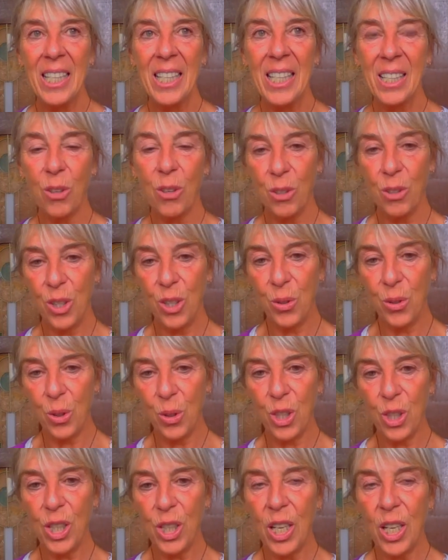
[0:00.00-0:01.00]

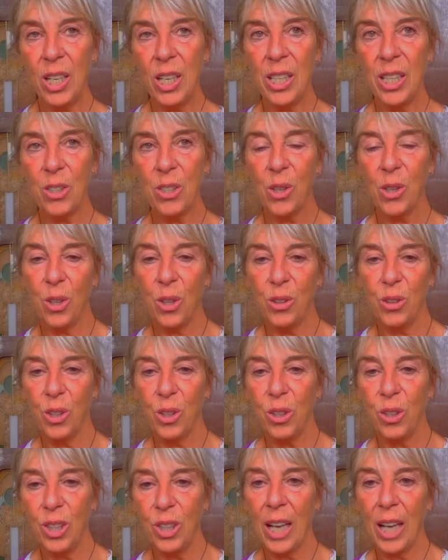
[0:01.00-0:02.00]
Constitutional, it's a
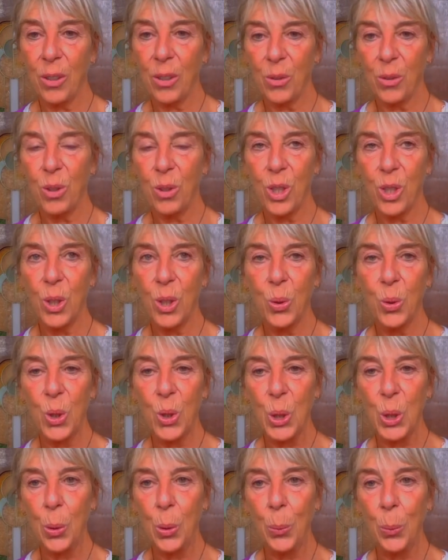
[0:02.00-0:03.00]

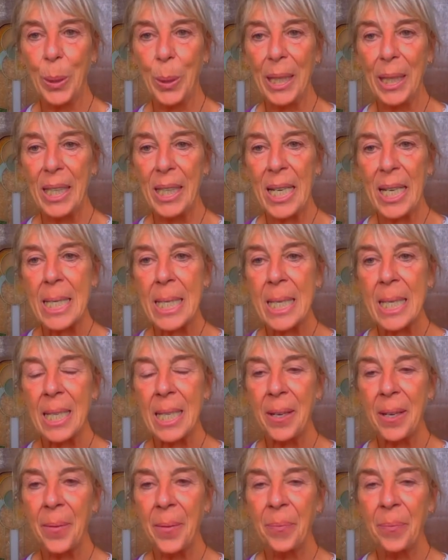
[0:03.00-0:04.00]
constitutional
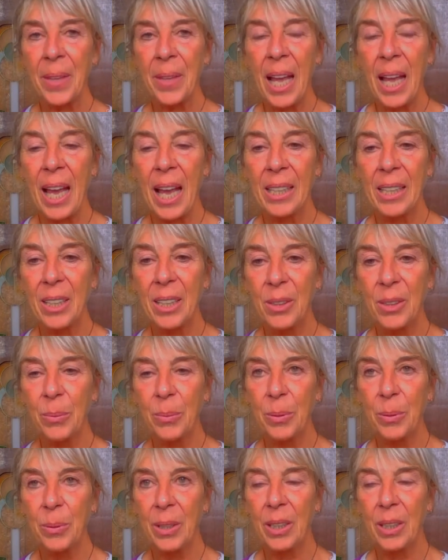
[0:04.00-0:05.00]
weakness, and it
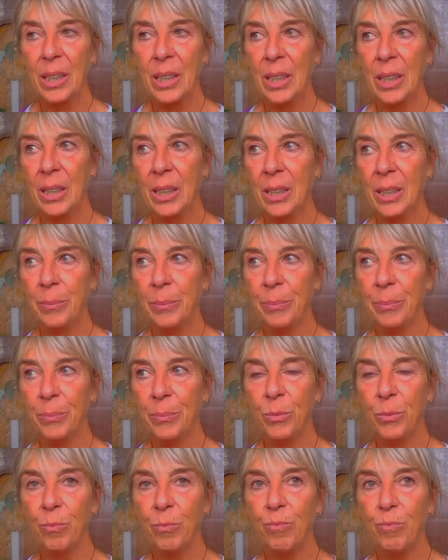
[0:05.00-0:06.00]
will
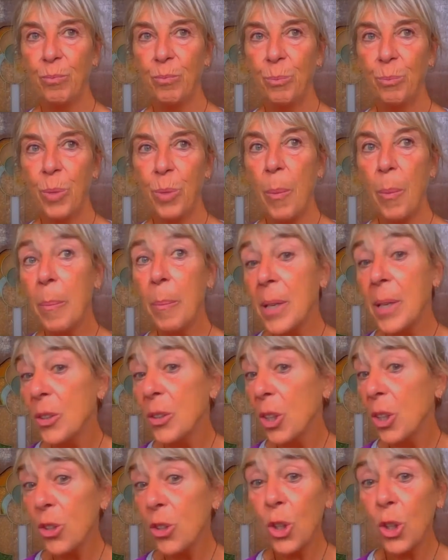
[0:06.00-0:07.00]

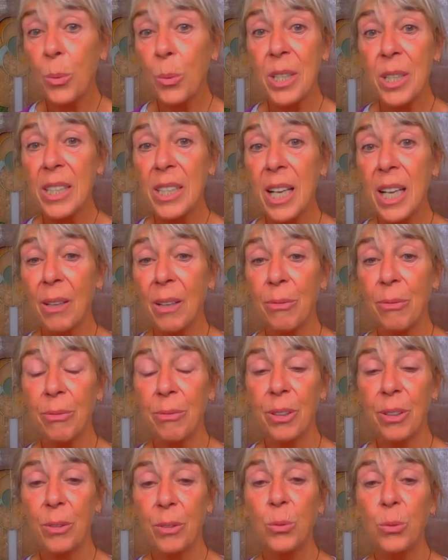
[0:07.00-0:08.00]
probably not show itself
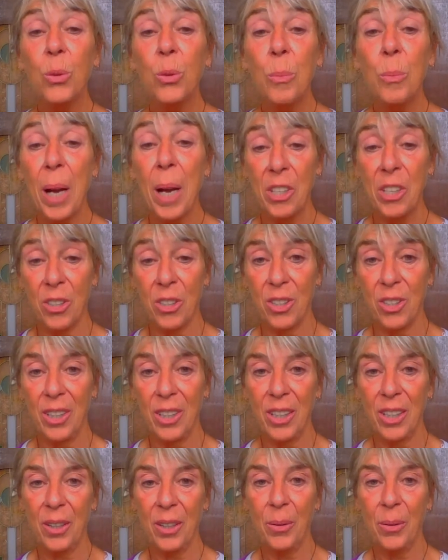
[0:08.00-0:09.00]
too much
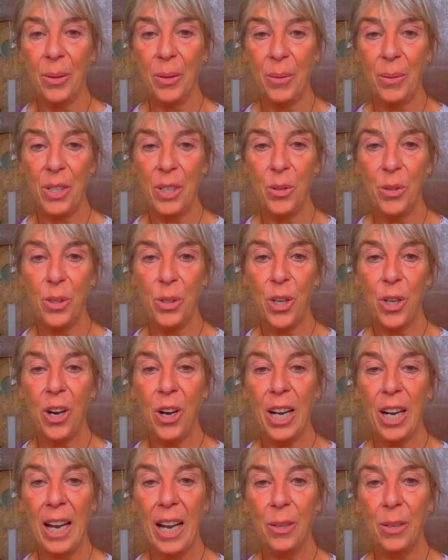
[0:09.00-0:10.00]
when you're
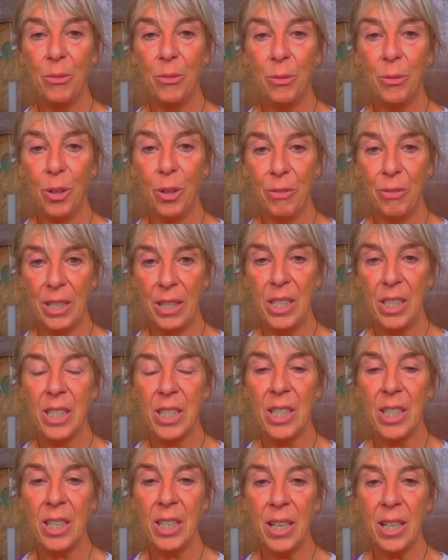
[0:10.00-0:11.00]
young and full of
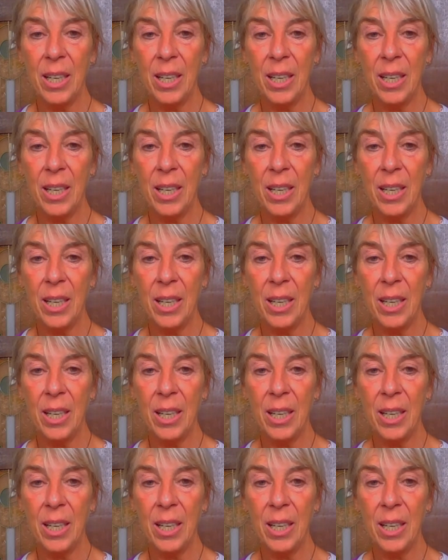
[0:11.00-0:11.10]
energy.